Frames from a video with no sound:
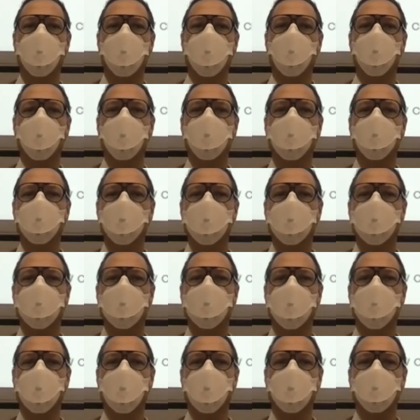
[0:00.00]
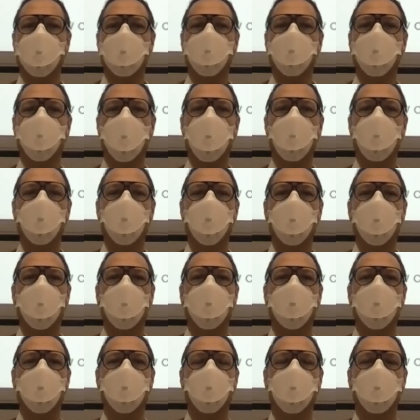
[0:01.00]
which is the
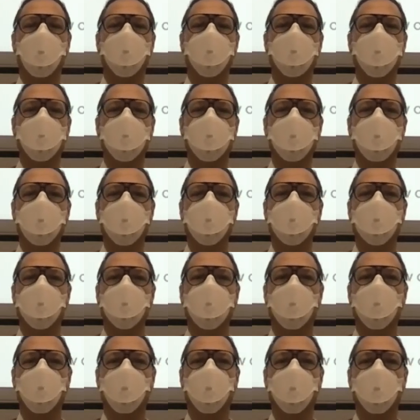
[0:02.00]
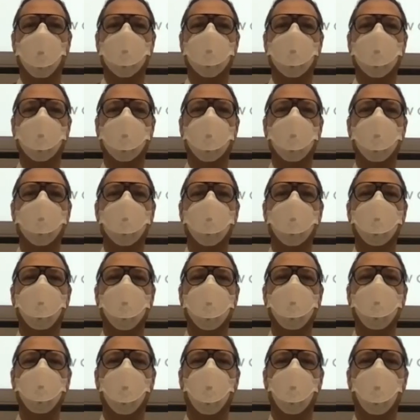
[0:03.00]
power of the excitation
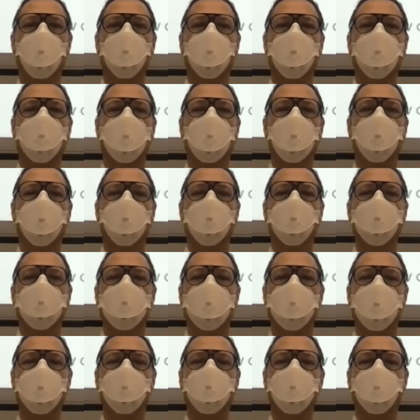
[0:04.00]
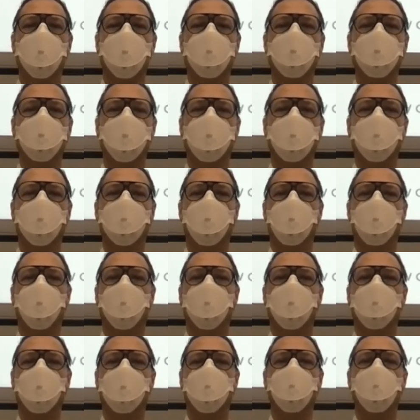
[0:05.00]
beam over that of the saturation
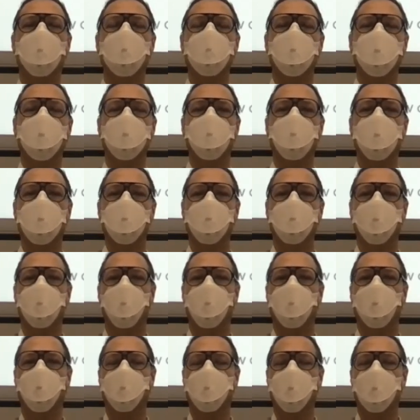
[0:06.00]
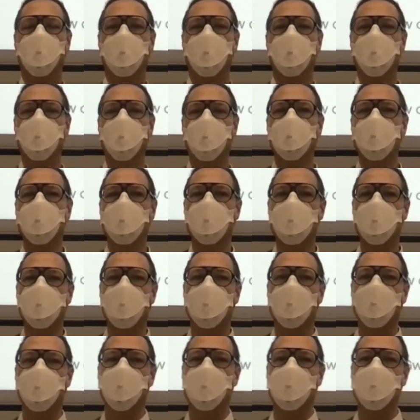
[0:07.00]
of the depletion beam,
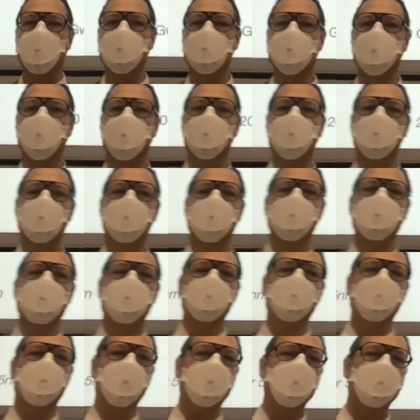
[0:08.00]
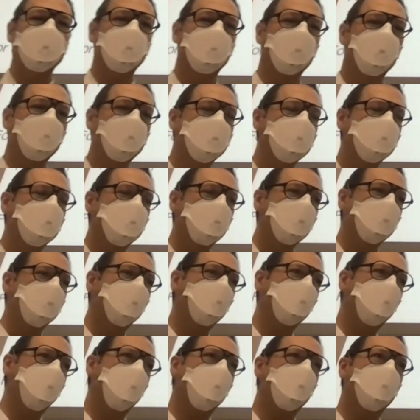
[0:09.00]
right? So by increasing
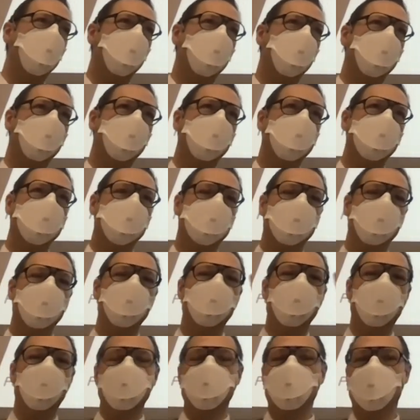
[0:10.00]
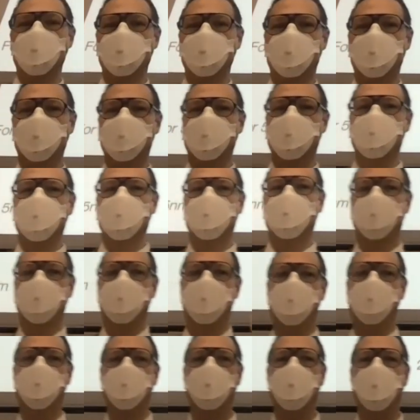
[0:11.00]
the power of this donut,
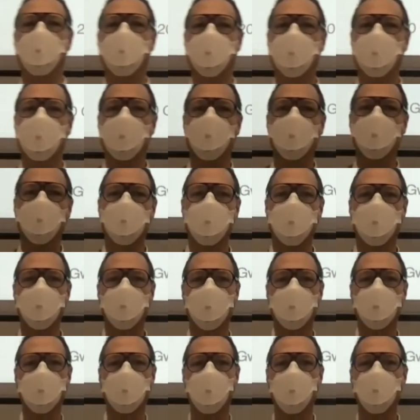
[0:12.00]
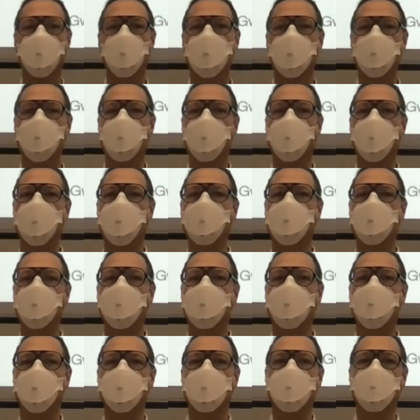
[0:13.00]
I can lower my
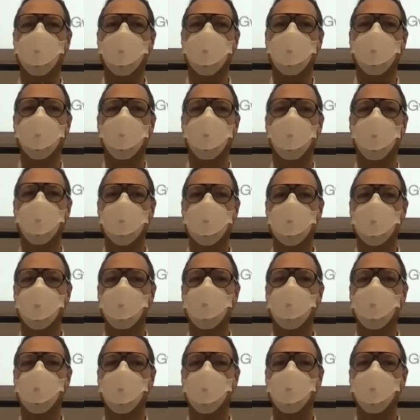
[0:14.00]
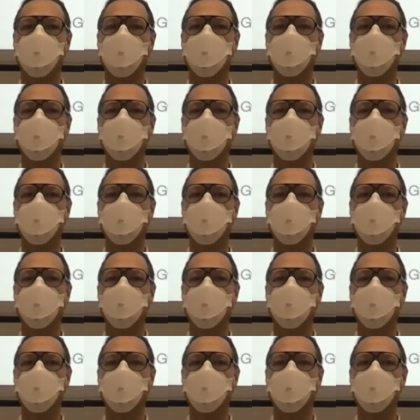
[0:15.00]
resolution.